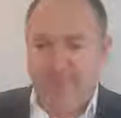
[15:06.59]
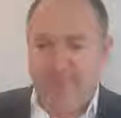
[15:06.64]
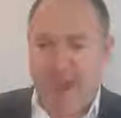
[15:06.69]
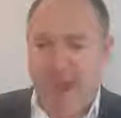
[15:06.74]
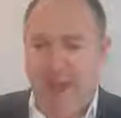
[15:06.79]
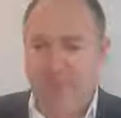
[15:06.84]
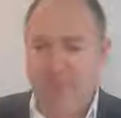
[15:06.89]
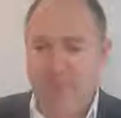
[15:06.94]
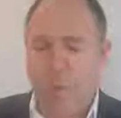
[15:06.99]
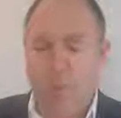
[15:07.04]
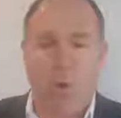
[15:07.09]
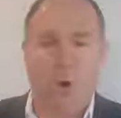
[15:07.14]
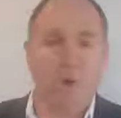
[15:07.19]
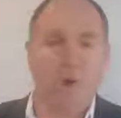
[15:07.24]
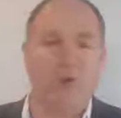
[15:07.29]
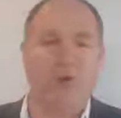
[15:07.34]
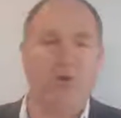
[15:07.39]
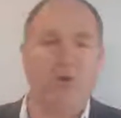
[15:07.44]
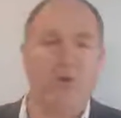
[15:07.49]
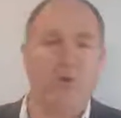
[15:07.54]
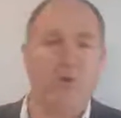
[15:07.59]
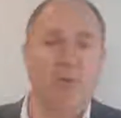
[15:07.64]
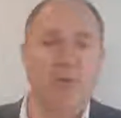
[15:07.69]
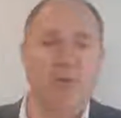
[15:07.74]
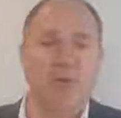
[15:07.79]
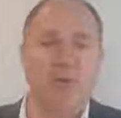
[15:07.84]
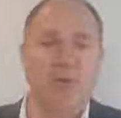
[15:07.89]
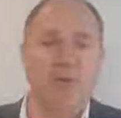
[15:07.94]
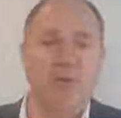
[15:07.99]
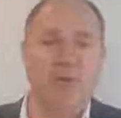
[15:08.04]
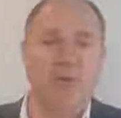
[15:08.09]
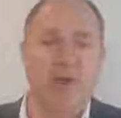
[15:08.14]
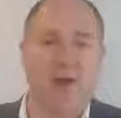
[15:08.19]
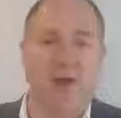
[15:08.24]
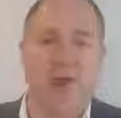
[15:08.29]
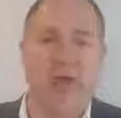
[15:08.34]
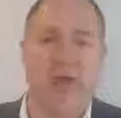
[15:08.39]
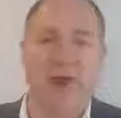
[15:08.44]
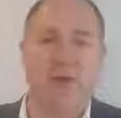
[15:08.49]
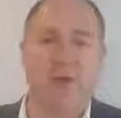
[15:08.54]
what do we do?
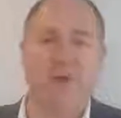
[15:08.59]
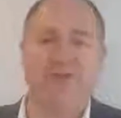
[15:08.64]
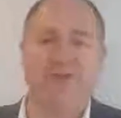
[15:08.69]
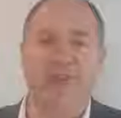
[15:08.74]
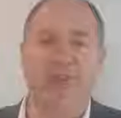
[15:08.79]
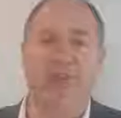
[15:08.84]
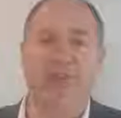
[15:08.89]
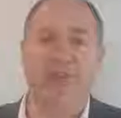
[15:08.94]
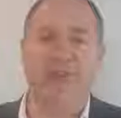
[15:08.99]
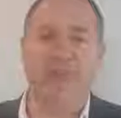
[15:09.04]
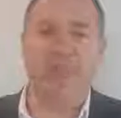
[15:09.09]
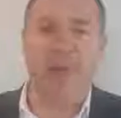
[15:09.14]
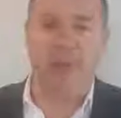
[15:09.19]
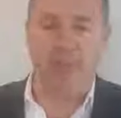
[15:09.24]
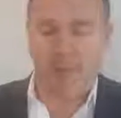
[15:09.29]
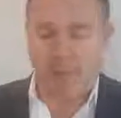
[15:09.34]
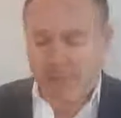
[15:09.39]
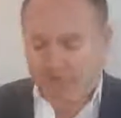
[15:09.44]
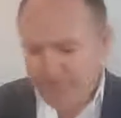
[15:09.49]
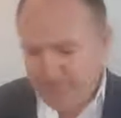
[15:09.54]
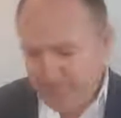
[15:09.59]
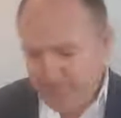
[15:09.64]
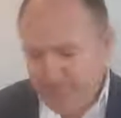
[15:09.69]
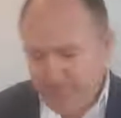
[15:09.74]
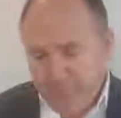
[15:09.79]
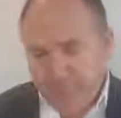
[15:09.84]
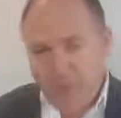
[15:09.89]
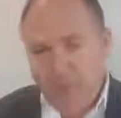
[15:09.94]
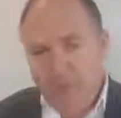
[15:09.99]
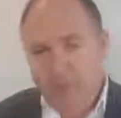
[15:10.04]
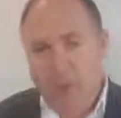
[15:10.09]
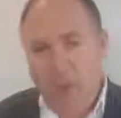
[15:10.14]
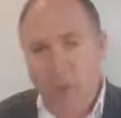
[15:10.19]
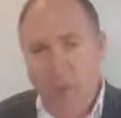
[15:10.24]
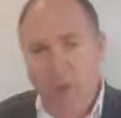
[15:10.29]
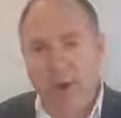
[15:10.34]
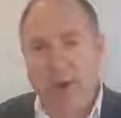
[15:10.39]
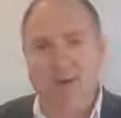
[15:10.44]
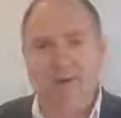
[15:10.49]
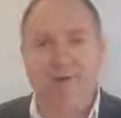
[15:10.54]
How do we sell these people?
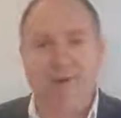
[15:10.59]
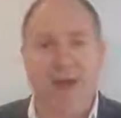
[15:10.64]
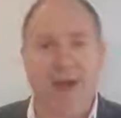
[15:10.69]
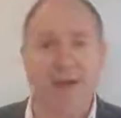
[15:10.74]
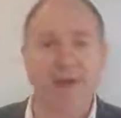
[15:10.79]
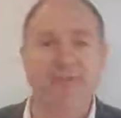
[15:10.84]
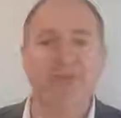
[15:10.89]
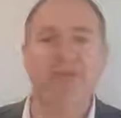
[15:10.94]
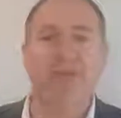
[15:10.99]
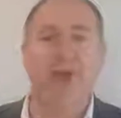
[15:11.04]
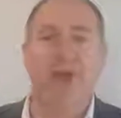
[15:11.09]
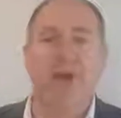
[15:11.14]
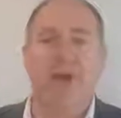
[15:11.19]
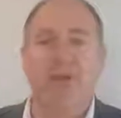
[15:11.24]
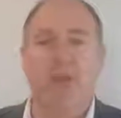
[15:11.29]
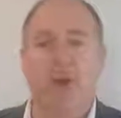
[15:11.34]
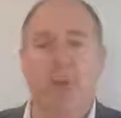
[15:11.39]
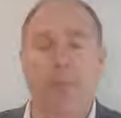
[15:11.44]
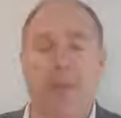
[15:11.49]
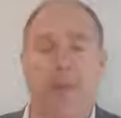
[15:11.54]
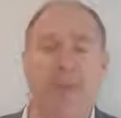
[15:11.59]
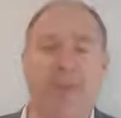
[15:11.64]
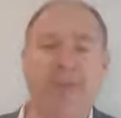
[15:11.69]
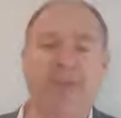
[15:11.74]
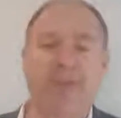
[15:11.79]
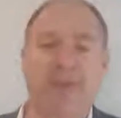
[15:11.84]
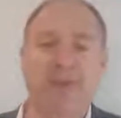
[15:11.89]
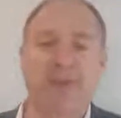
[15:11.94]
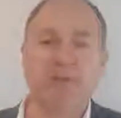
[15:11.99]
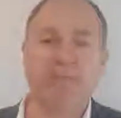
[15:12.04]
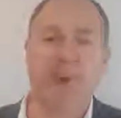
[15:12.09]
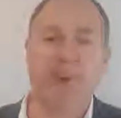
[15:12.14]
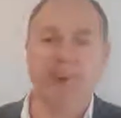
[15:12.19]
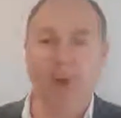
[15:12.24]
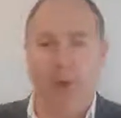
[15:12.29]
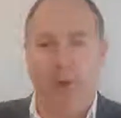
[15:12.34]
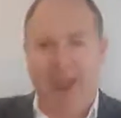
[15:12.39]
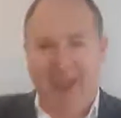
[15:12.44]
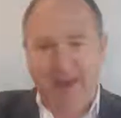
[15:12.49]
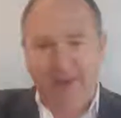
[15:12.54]
And what I found is there'll be a percentage of
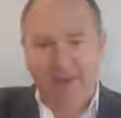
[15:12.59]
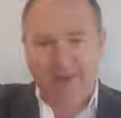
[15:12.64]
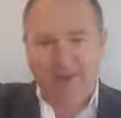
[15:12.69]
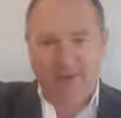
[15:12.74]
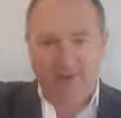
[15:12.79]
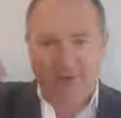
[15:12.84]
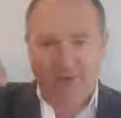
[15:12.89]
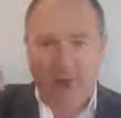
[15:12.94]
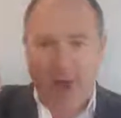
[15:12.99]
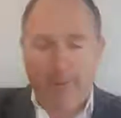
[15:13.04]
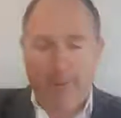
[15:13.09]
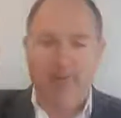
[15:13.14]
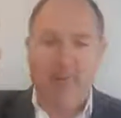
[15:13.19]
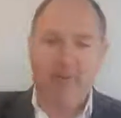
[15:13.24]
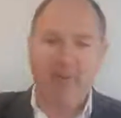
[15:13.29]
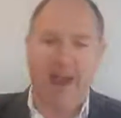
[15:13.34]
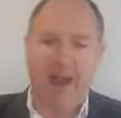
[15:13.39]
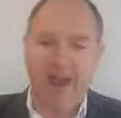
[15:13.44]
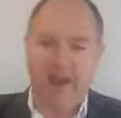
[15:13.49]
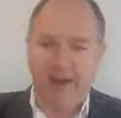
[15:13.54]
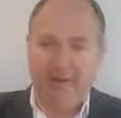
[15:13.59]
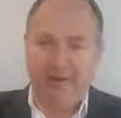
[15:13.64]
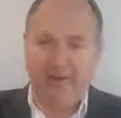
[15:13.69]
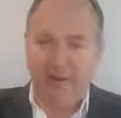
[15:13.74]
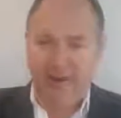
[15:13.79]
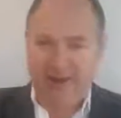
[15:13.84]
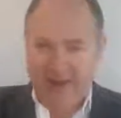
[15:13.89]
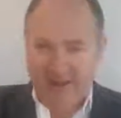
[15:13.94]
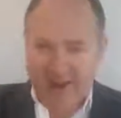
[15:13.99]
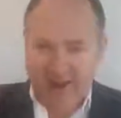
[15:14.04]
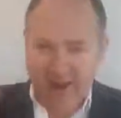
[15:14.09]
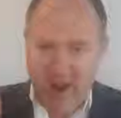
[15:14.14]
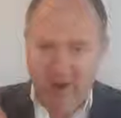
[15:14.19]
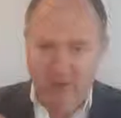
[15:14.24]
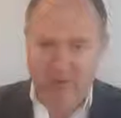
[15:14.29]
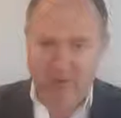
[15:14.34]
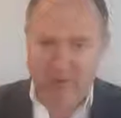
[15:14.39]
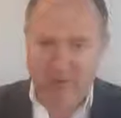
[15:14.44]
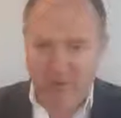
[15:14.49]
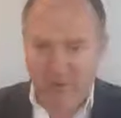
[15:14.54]
people who enter in the top of your marketing funnel. They
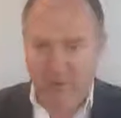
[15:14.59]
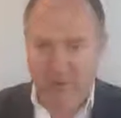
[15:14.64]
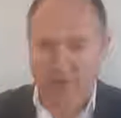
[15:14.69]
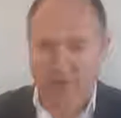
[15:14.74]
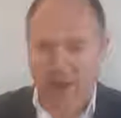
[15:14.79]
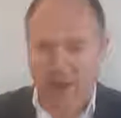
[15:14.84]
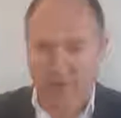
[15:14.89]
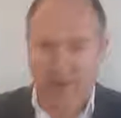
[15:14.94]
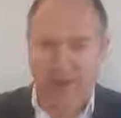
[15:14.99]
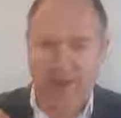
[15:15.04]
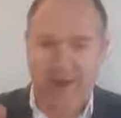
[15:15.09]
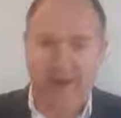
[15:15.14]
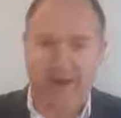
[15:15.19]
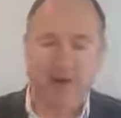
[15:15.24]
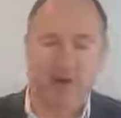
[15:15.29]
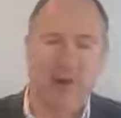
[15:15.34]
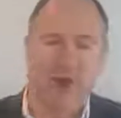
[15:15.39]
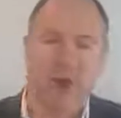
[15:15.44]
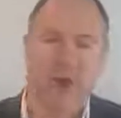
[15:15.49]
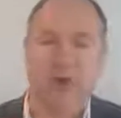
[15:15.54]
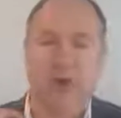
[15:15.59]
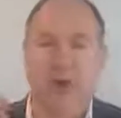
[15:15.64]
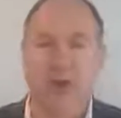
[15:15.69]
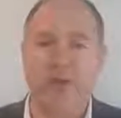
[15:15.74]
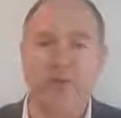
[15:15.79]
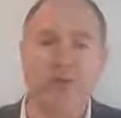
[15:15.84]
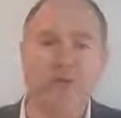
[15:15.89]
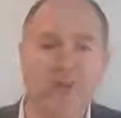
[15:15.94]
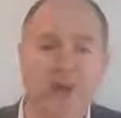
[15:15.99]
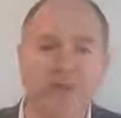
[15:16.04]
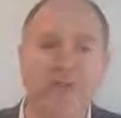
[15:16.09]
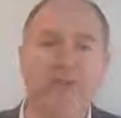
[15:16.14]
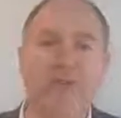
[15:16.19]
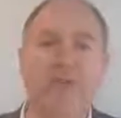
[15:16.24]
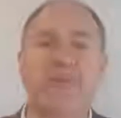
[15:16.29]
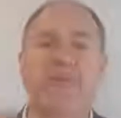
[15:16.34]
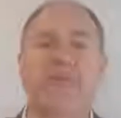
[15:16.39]
go through, getting to know you, like you, trust